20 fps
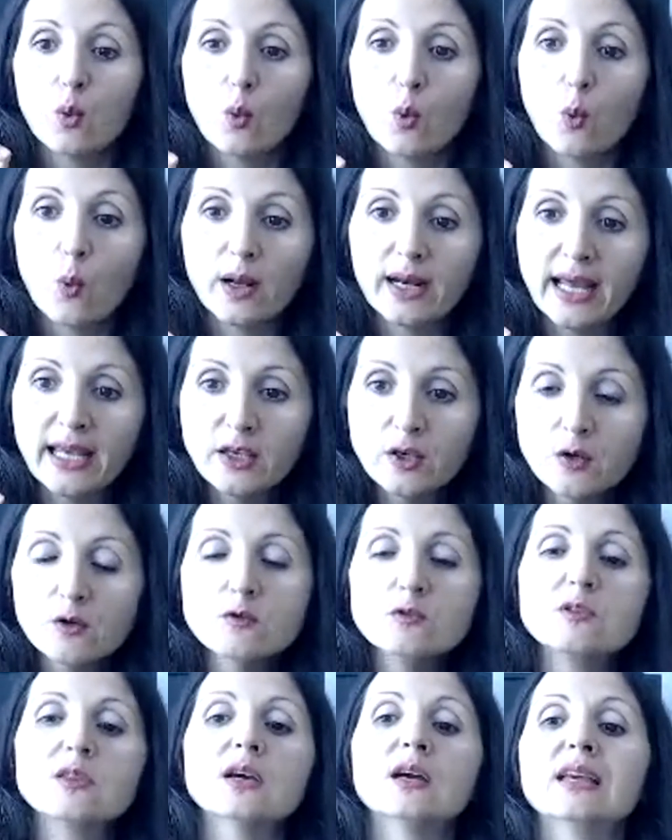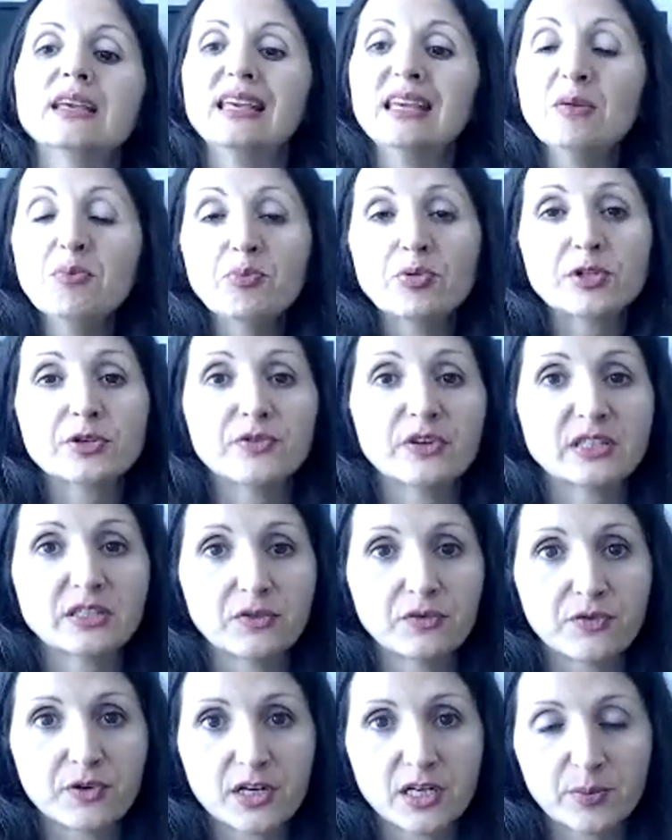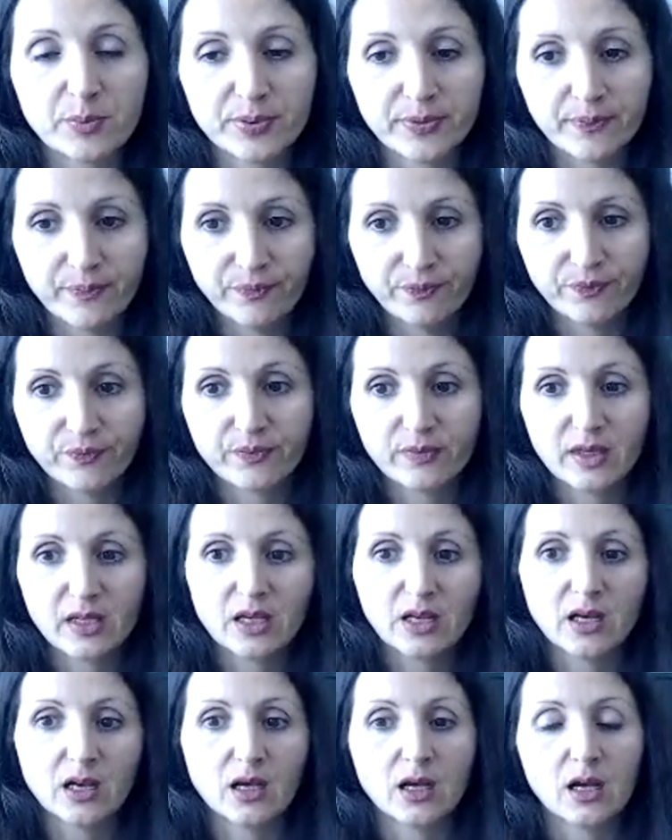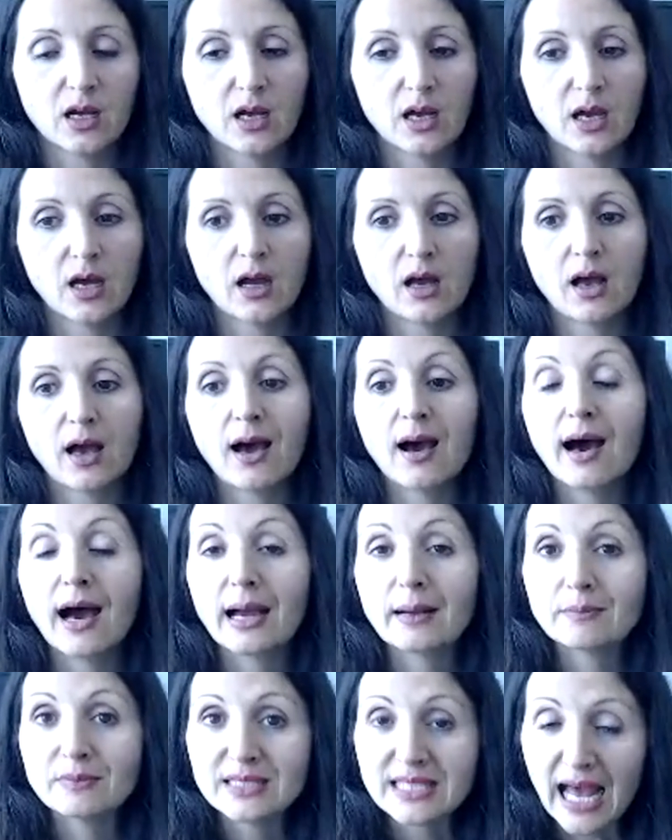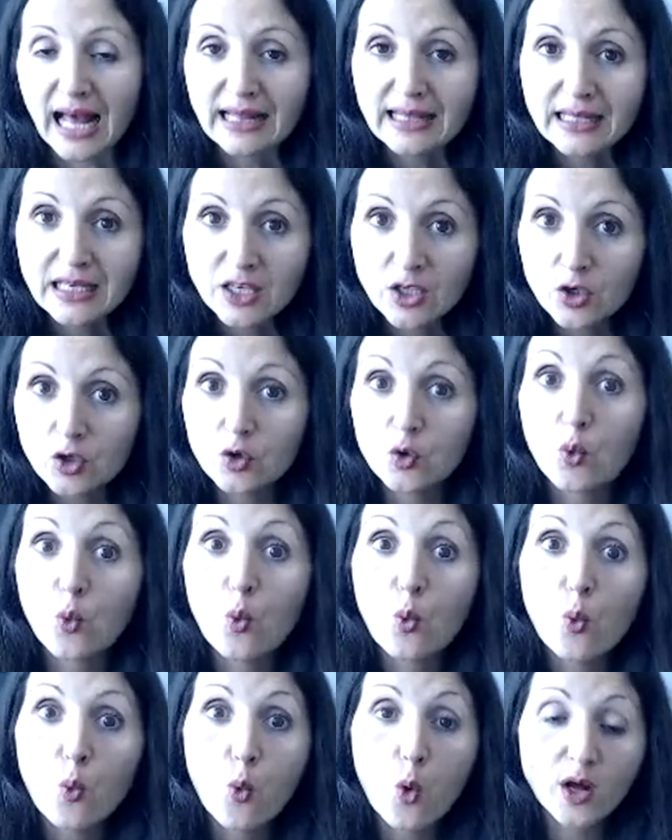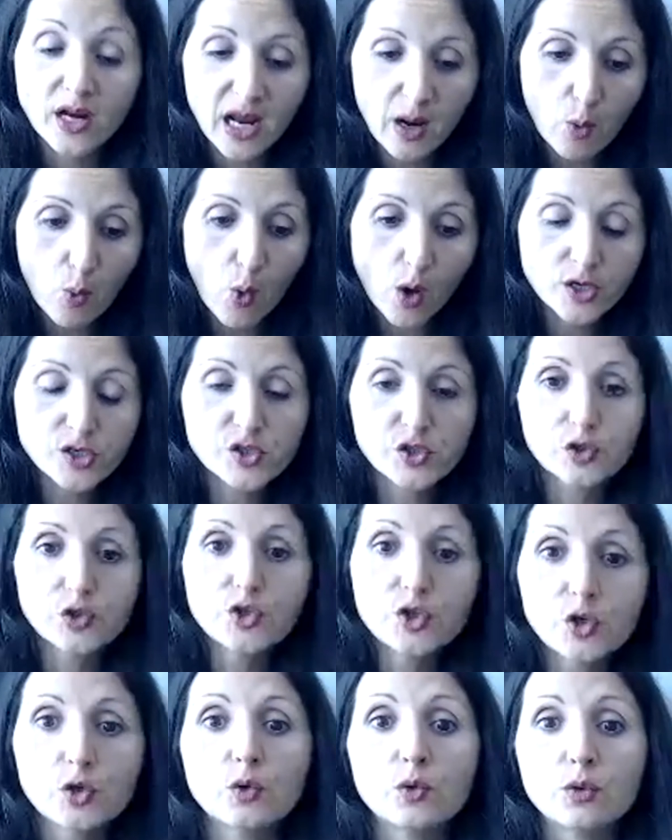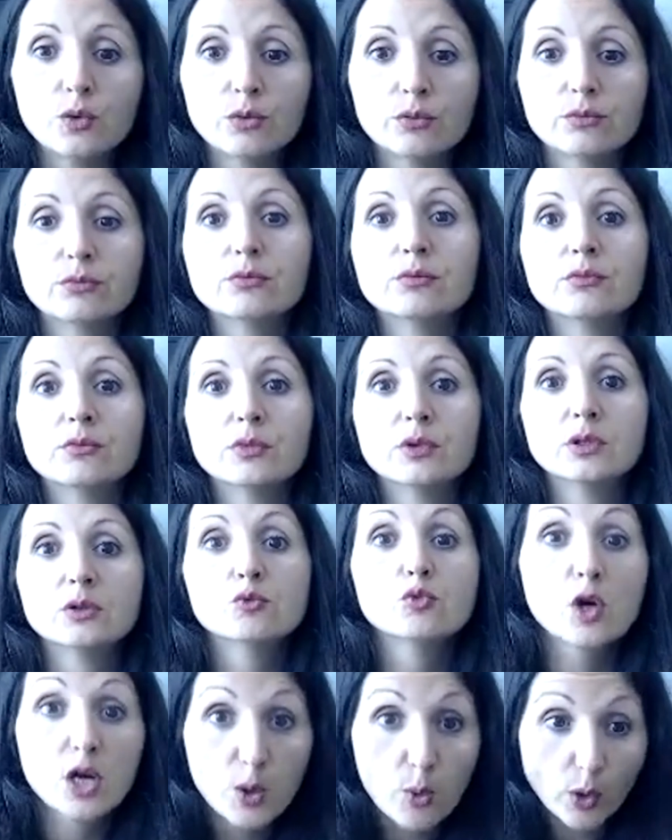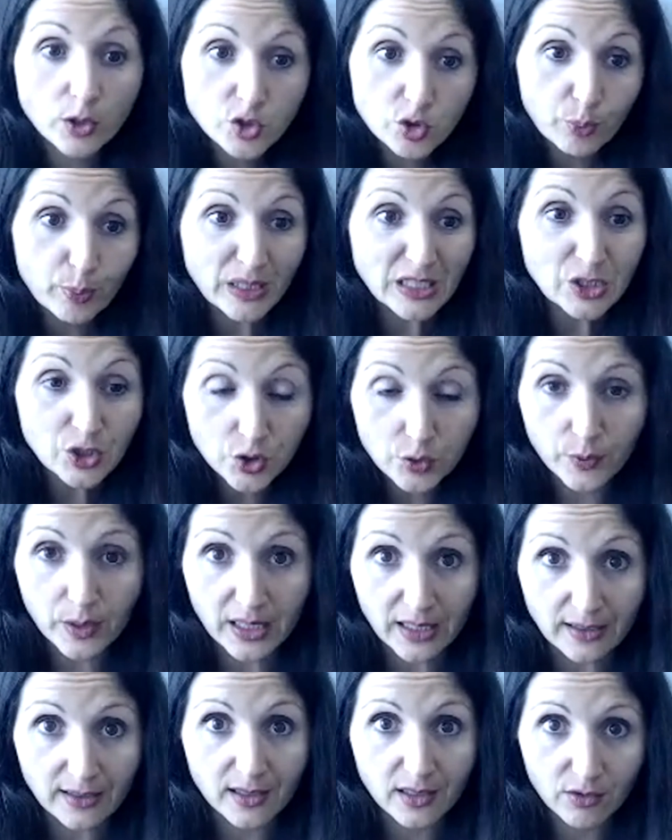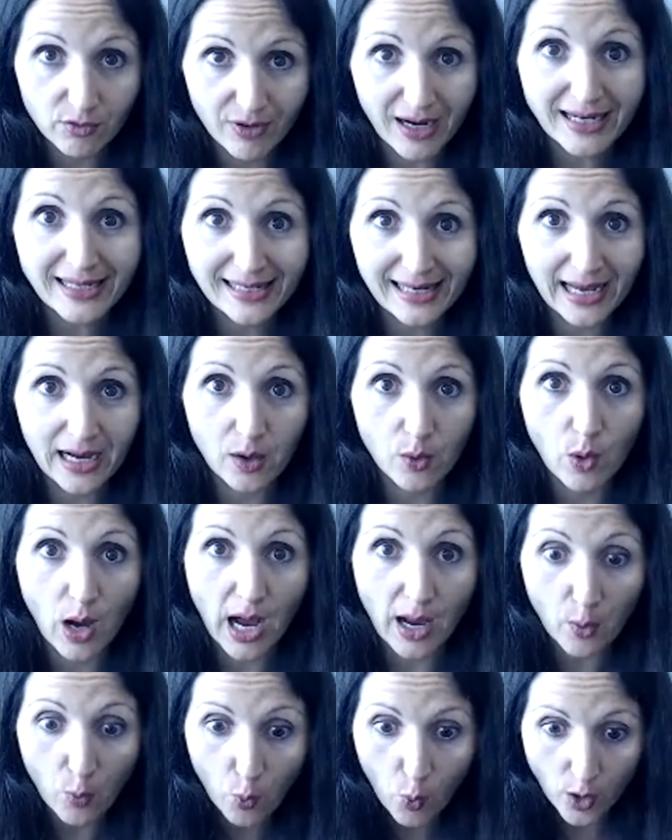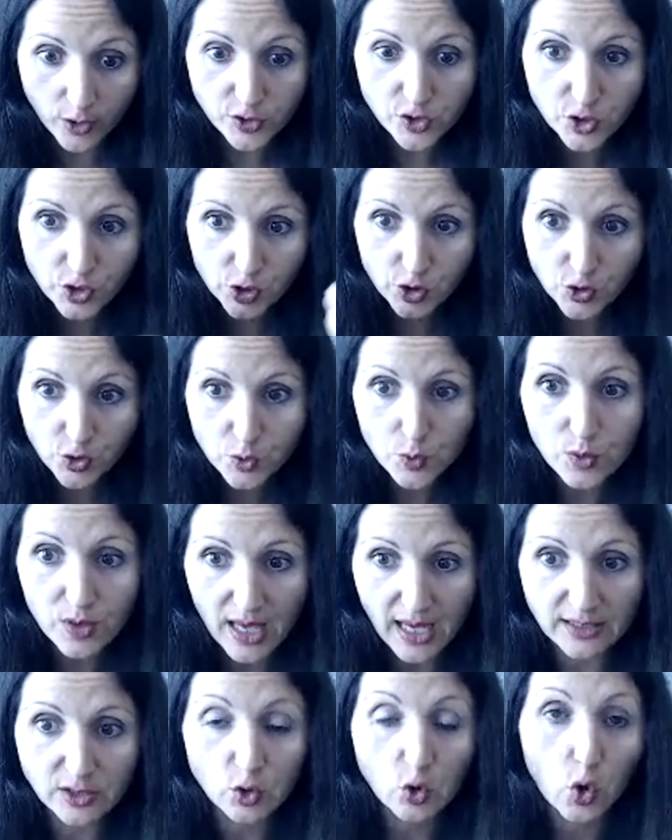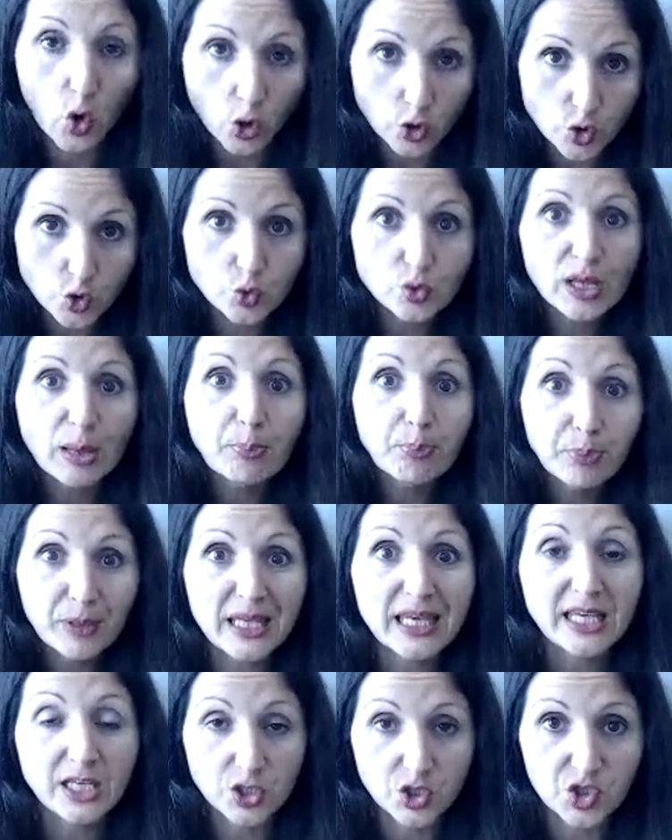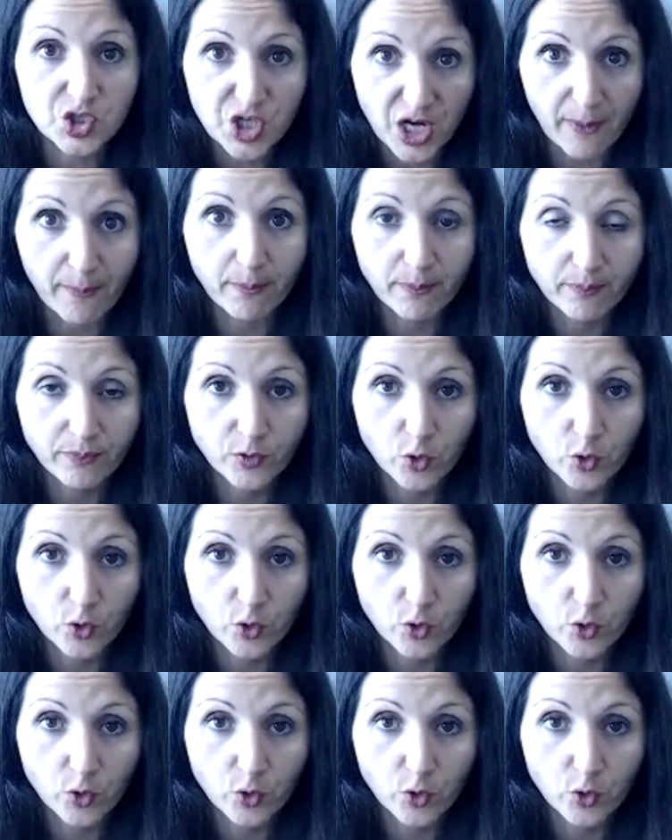When I use the imperfective verb, I'm telling you what I want to do, what I want to be doing right now. I want to do that. Hoću da pišem.